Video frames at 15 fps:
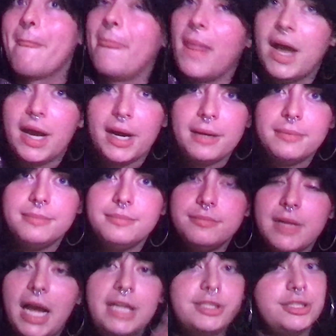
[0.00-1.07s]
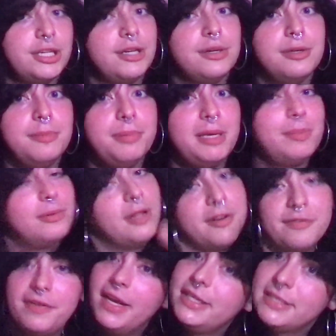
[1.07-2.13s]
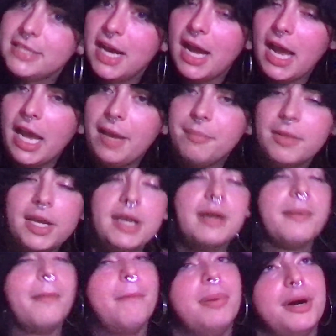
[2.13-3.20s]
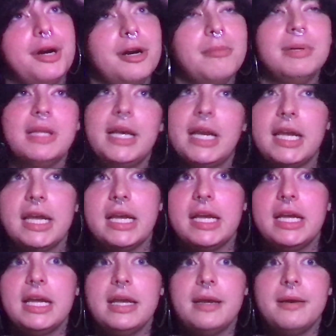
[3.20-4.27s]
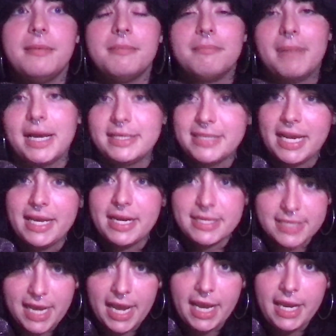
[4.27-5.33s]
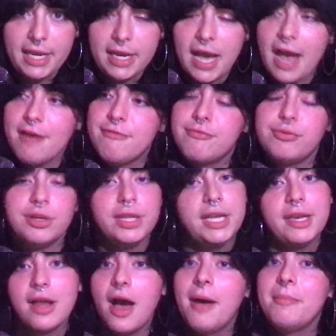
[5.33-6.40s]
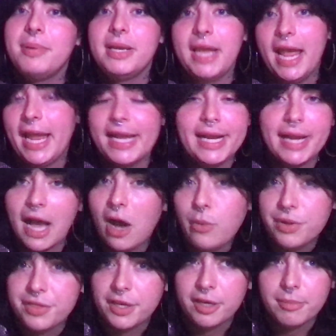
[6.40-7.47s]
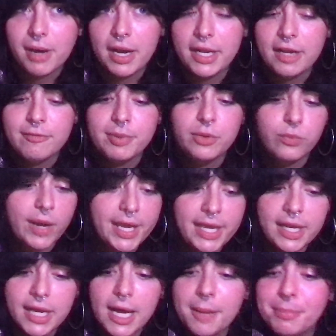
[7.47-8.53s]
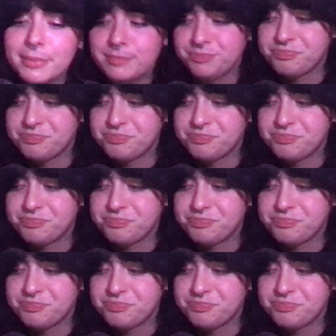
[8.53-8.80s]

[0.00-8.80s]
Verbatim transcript: Um, I showed people on Facetime like per, but like my day to day, I've really not been hanging out with anybody. I've been waking up,